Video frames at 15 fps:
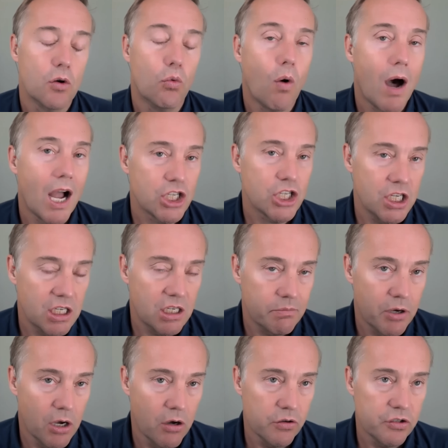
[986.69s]
the
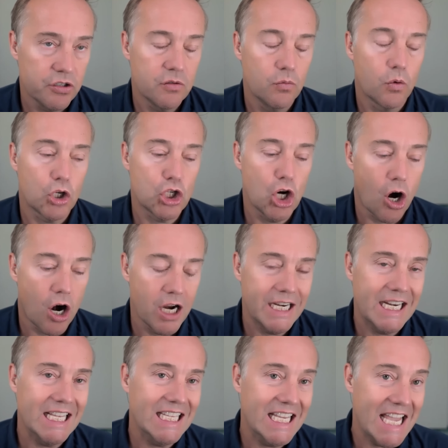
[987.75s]
Washington Post were
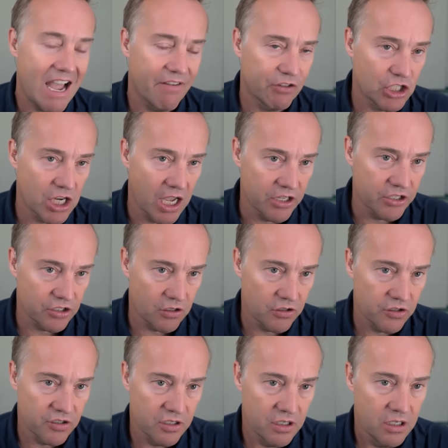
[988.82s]
targeting the
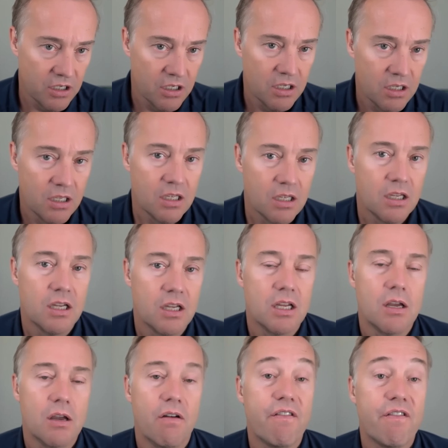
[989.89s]
advertisers
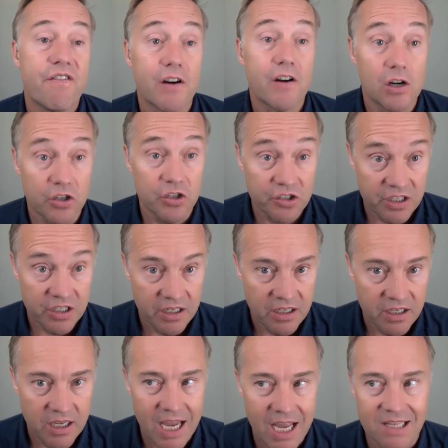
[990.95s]
first
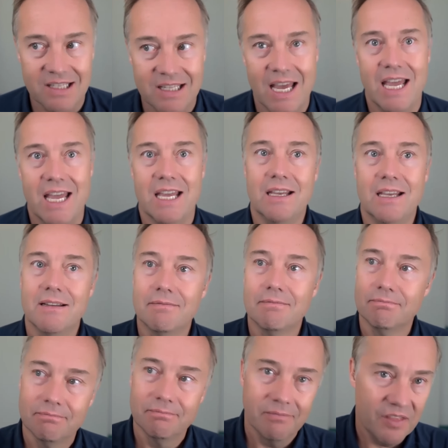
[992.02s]
and saying,
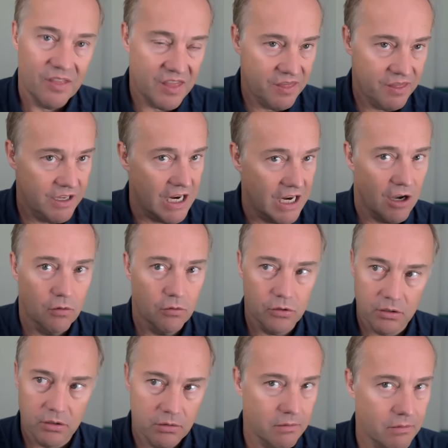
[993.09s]
you
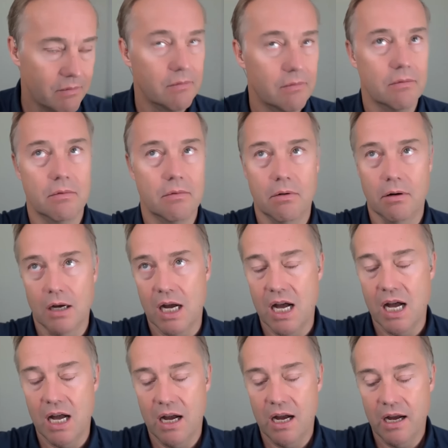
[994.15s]
know,
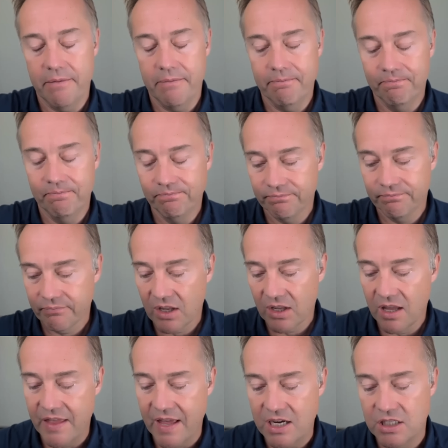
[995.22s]
um,
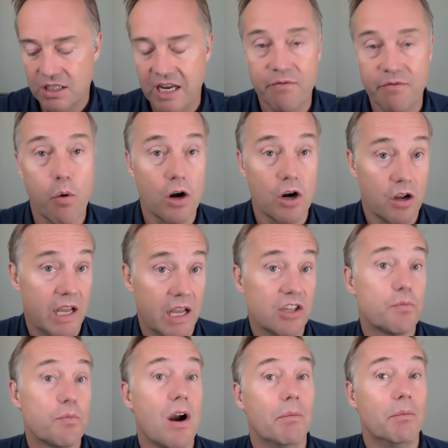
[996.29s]
that Dave Portnoy
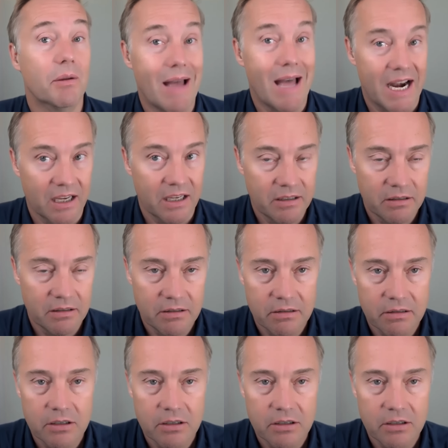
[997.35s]
is problematic.